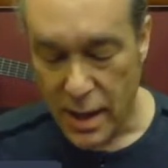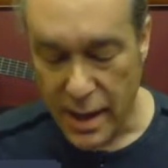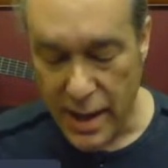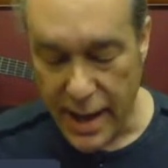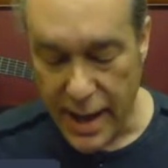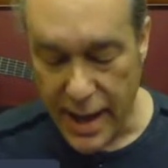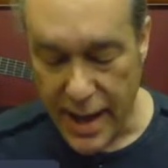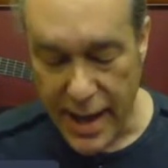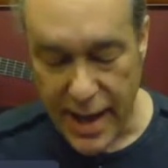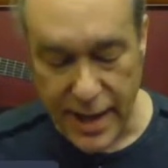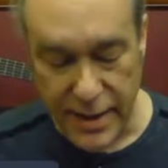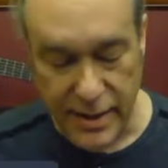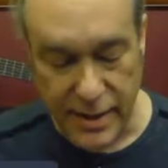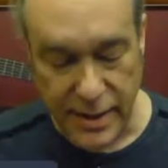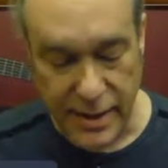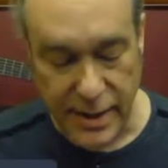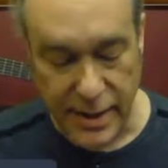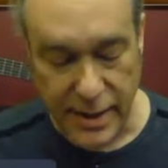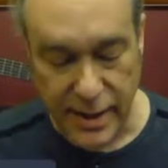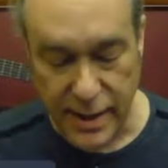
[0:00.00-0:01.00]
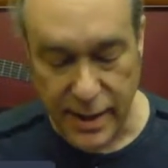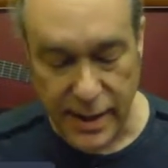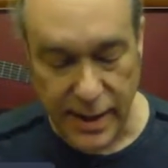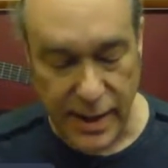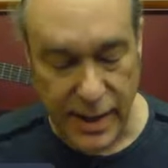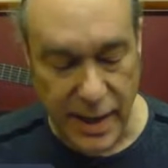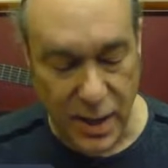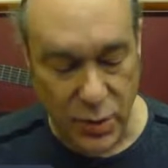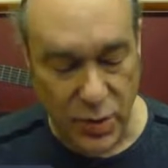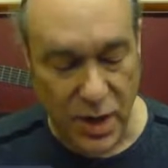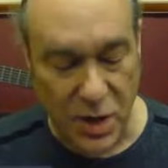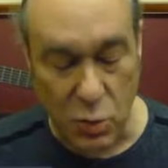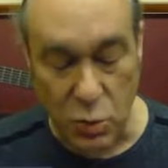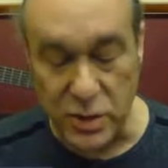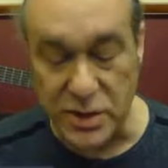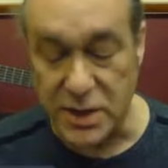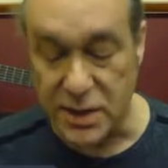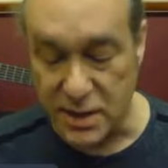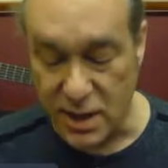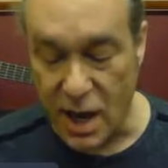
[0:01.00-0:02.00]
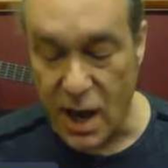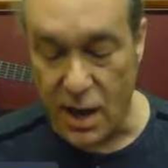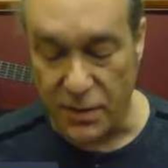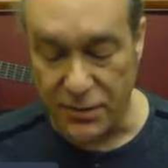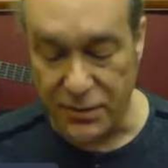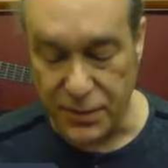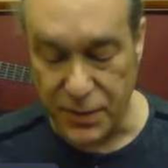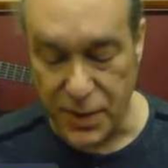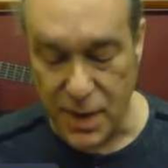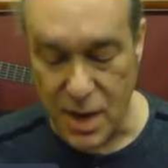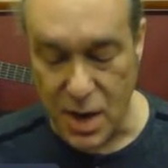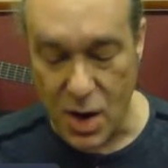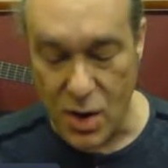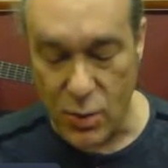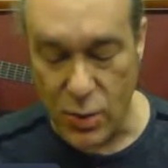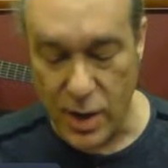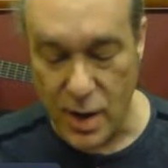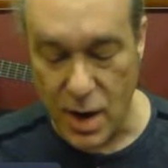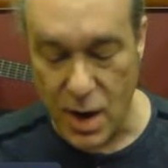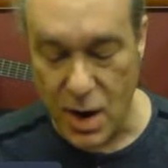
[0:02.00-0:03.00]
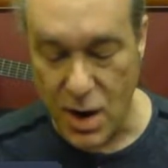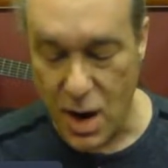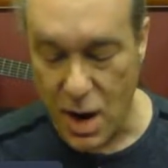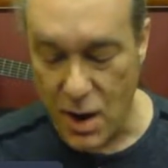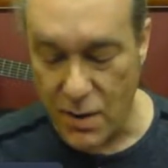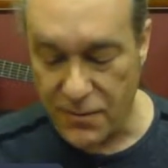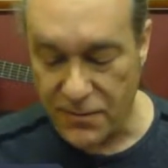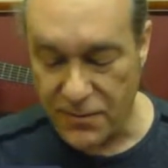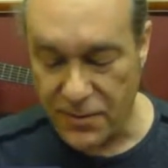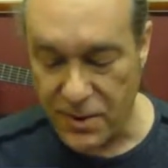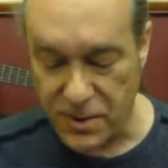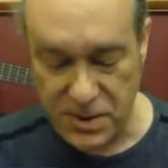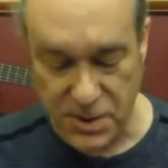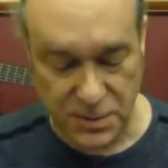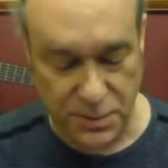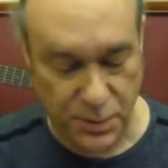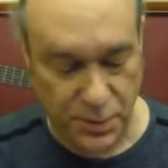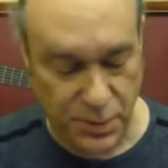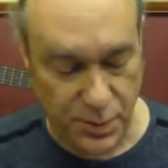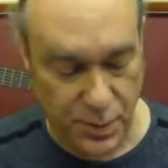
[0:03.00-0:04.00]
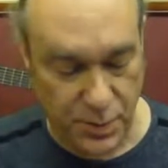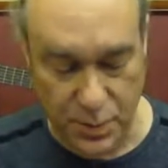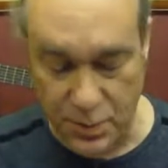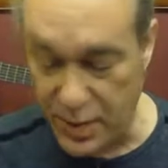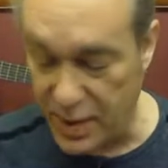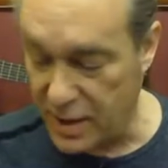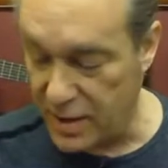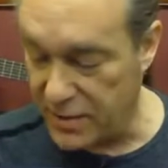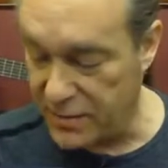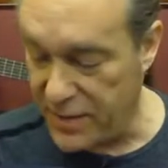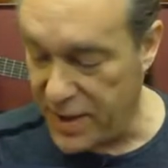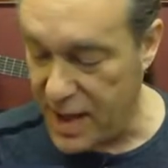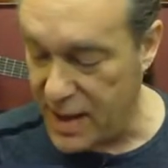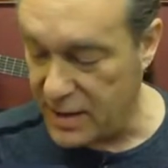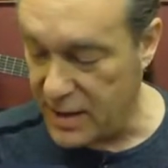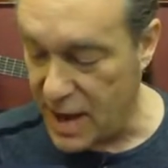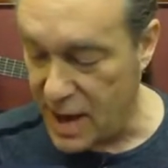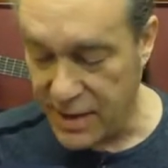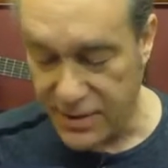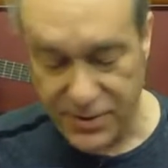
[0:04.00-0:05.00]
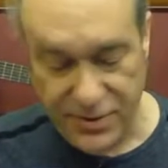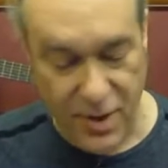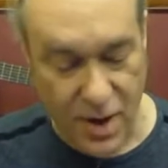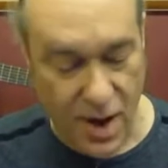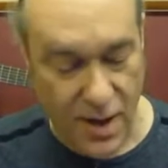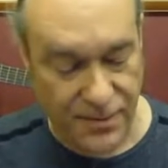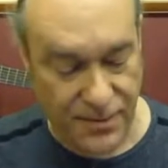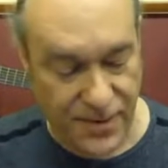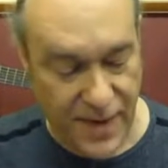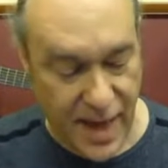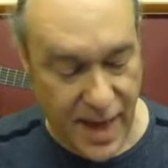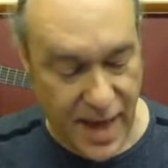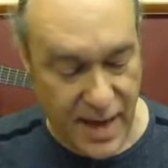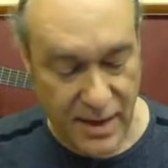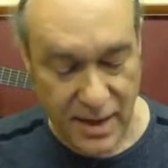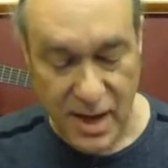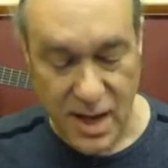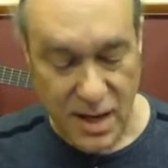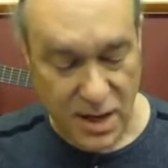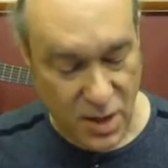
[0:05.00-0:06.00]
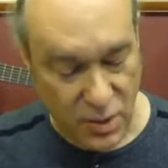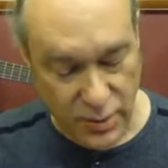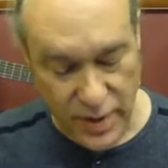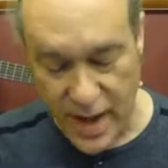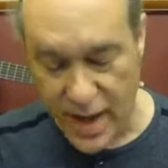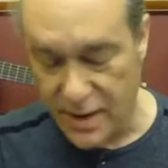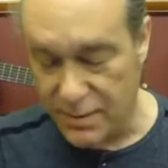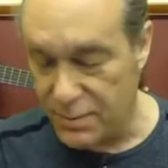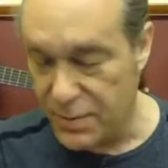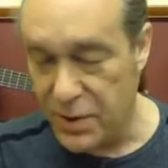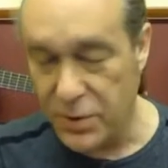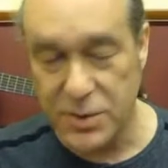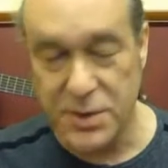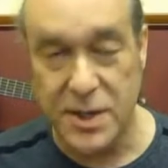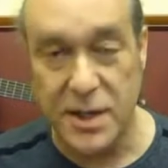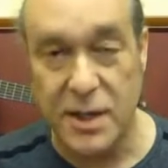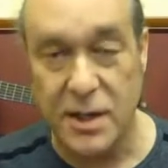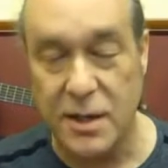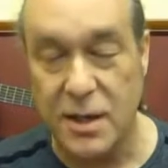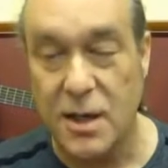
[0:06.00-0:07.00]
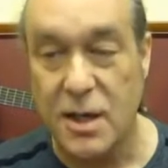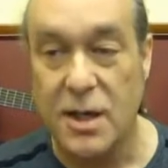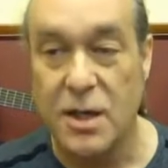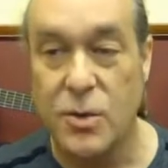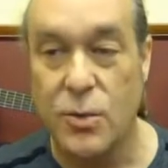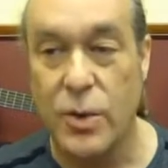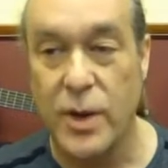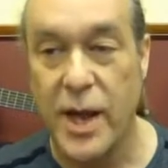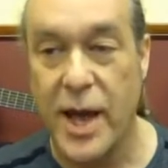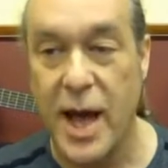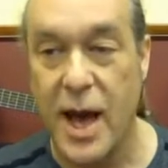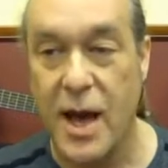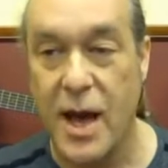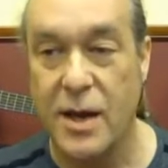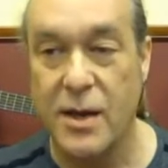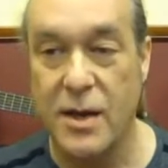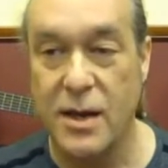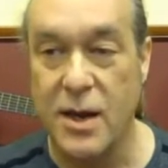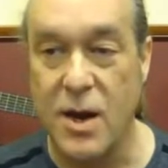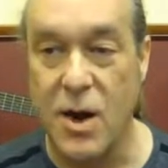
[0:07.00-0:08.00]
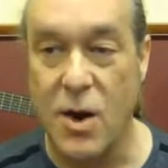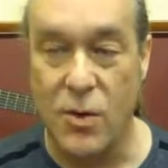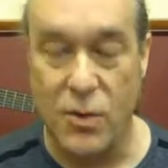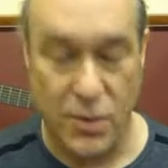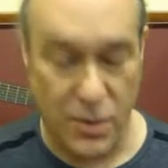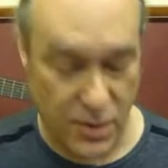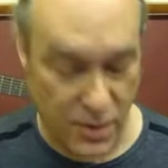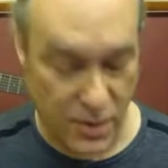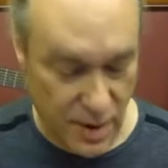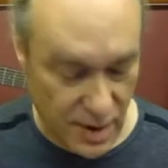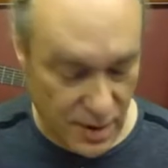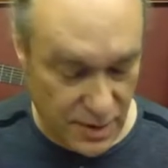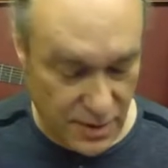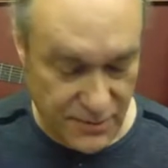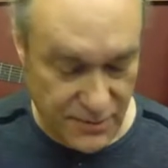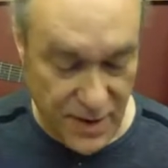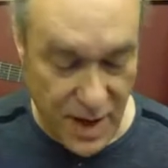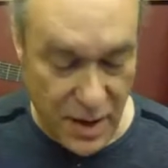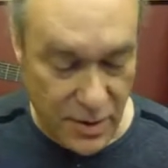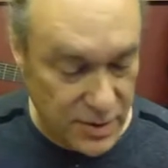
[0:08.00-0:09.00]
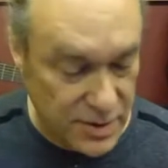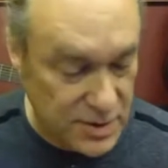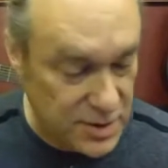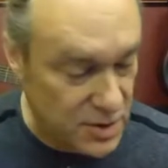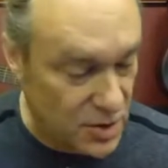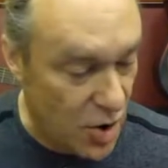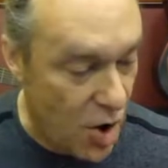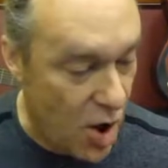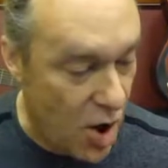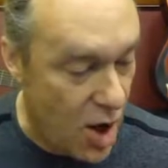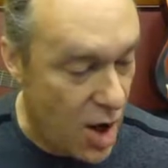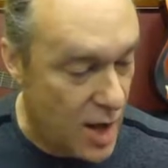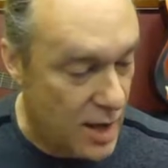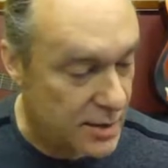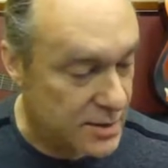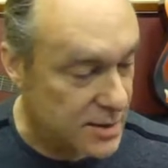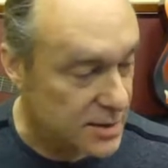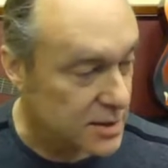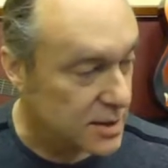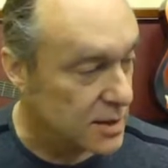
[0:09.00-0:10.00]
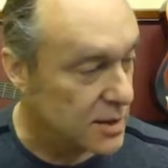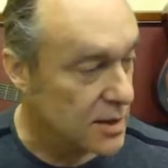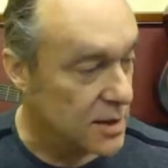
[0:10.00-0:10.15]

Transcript: And it, it was tough. You know, we are our first big event. I thought that, you know, we had music, we had, you know, the veterans cause.